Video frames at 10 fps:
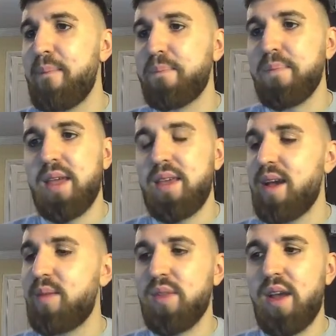Yeah,
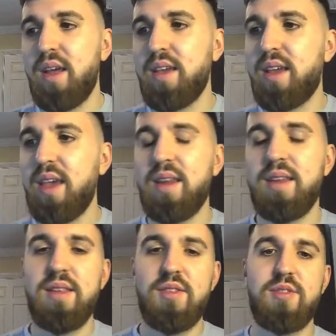I like it, Keane.
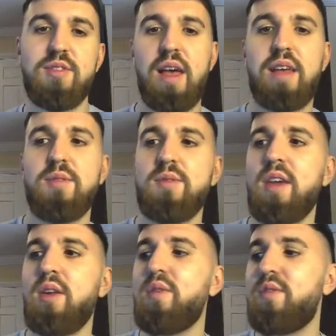Just as I was saying,
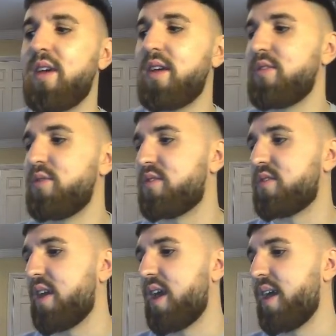hopefully Jesus
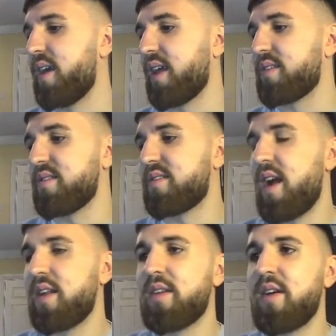gets a start
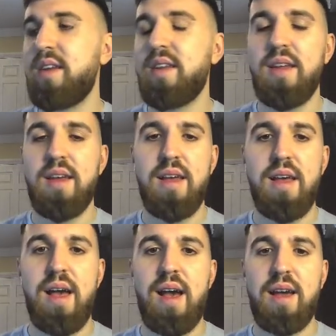tonight,
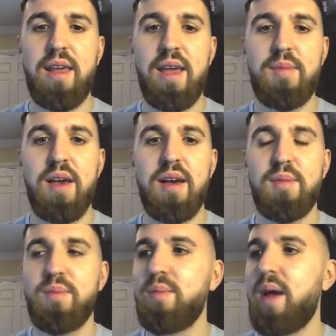and
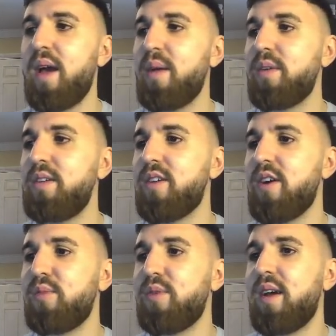please God, we'll